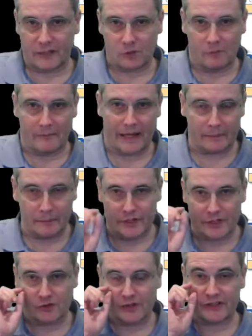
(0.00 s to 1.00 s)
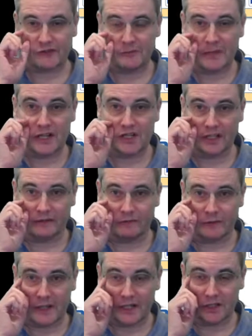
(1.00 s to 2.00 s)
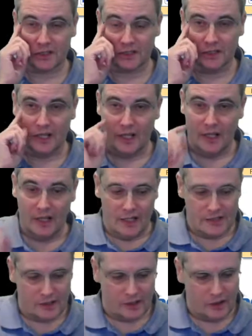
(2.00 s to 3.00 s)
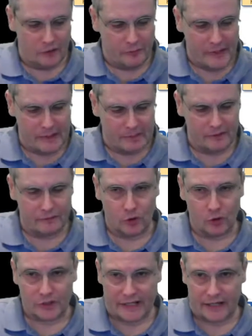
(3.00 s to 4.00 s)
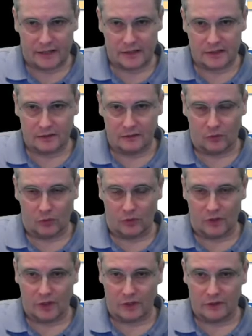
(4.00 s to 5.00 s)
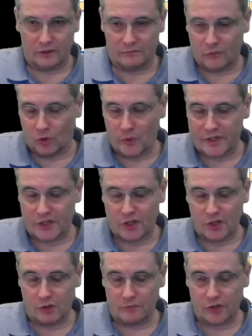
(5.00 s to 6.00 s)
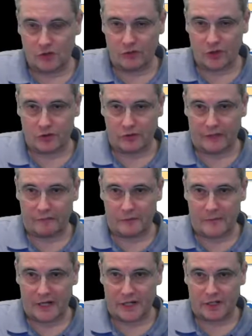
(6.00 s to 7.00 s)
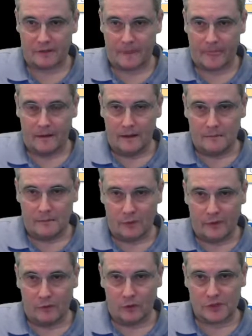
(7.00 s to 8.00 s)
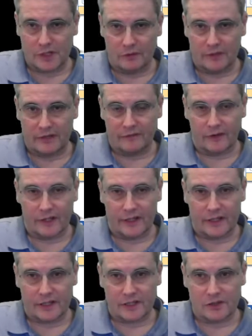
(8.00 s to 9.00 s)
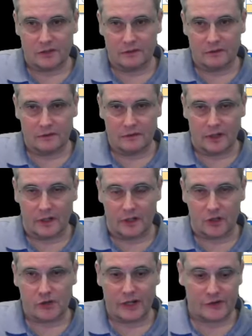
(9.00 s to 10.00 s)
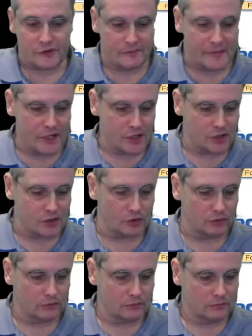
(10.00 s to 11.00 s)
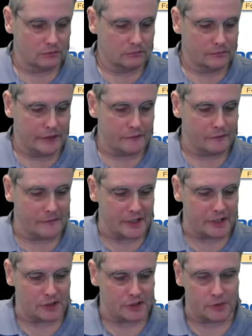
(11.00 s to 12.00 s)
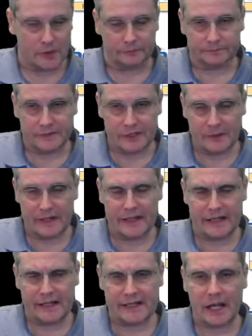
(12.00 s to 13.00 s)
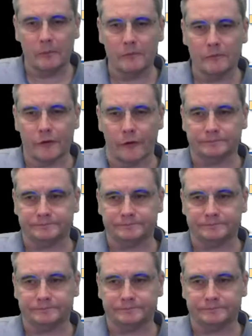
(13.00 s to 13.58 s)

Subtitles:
Magma is, transformational information. So a lot of people have looked at or always assume structural information, but we've also defined this transformational information as well. So where do these come from?